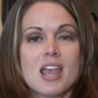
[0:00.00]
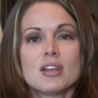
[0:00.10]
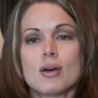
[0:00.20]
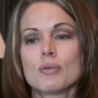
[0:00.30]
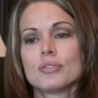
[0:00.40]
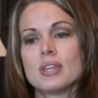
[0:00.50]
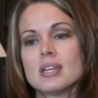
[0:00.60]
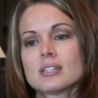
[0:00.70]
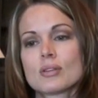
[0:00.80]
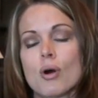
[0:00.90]
No,
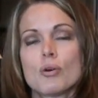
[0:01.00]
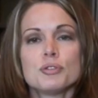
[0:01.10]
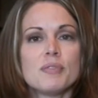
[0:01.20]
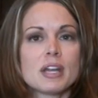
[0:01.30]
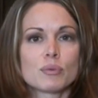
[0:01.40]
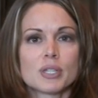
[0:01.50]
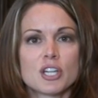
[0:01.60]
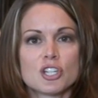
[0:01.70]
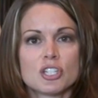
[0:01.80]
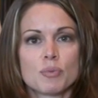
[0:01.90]
this cultivating
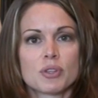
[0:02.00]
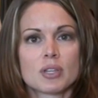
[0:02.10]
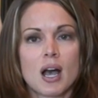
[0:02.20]
relationship with